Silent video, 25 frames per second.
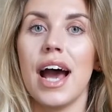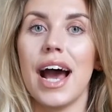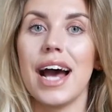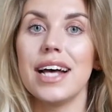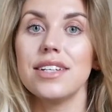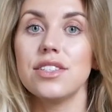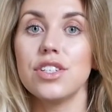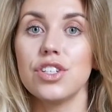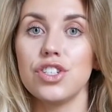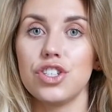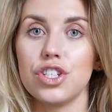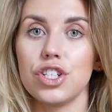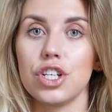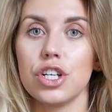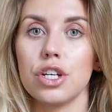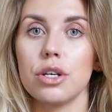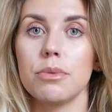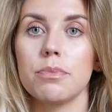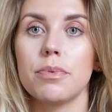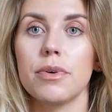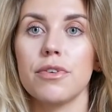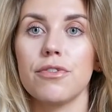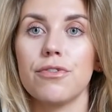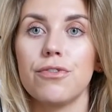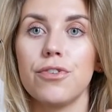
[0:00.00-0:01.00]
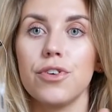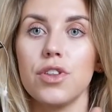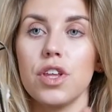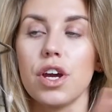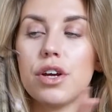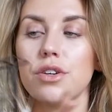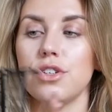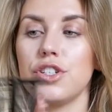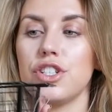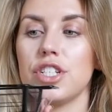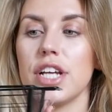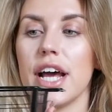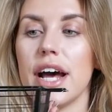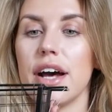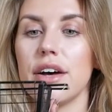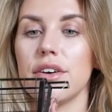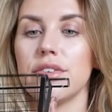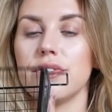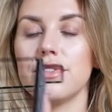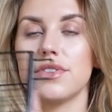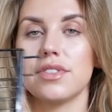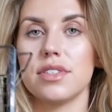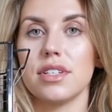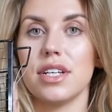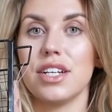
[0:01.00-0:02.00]
as a dupe for those
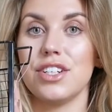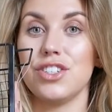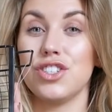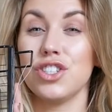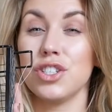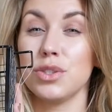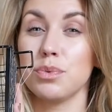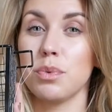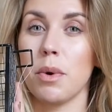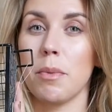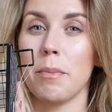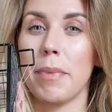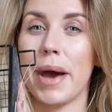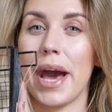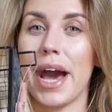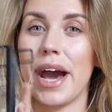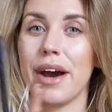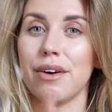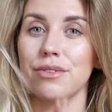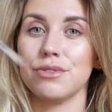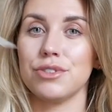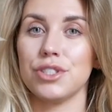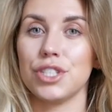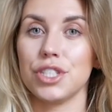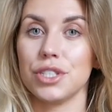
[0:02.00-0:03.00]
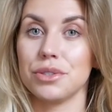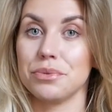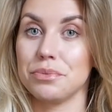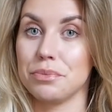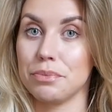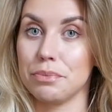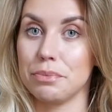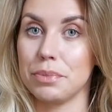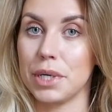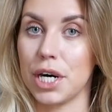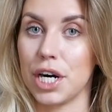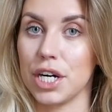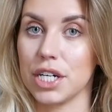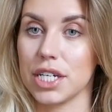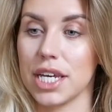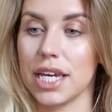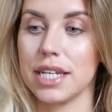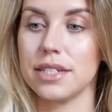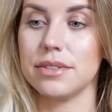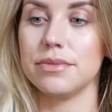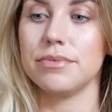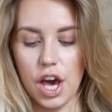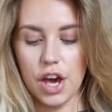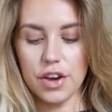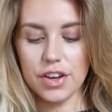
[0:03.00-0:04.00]
shelves at just one pound bargain.